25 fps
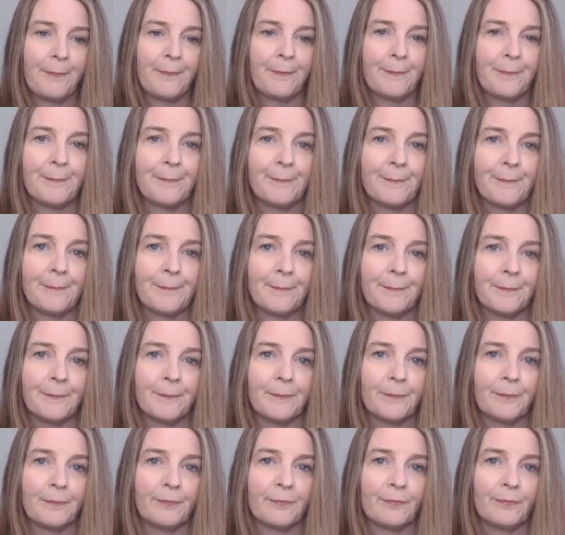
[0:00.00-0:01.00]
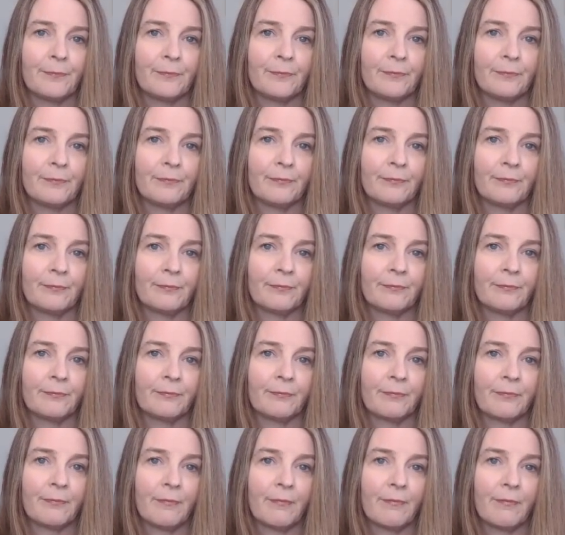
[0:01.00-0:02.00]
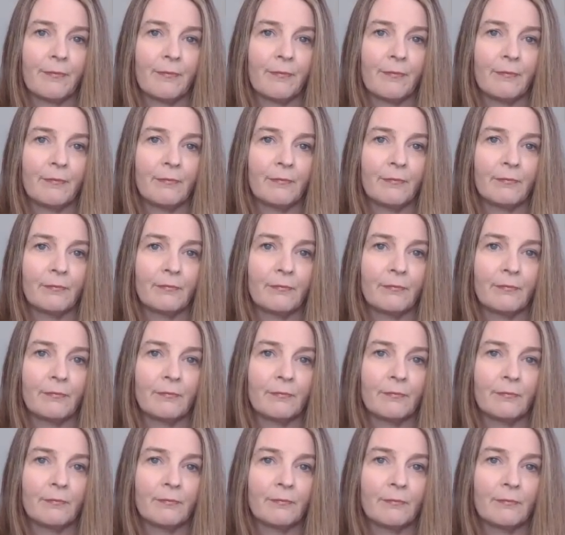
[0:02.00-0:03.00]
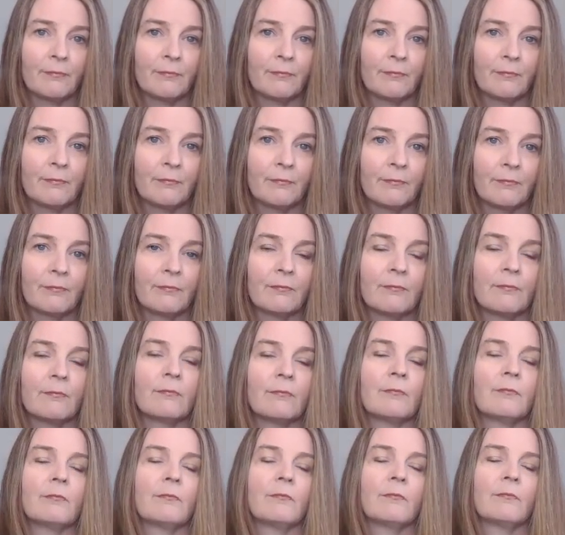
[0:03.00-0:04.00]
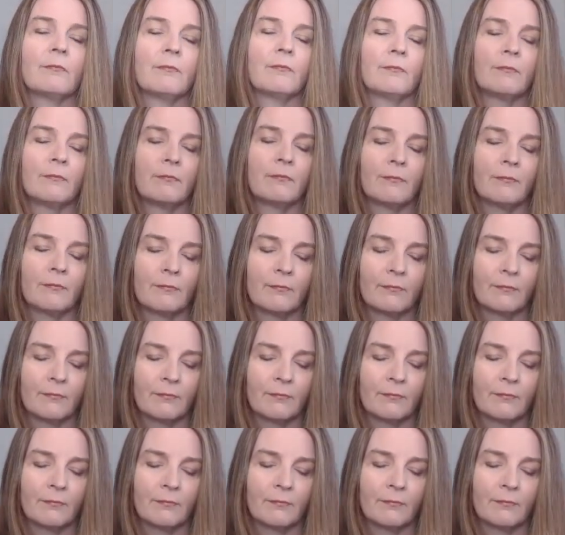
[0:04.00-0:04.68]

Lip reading: (not speaking)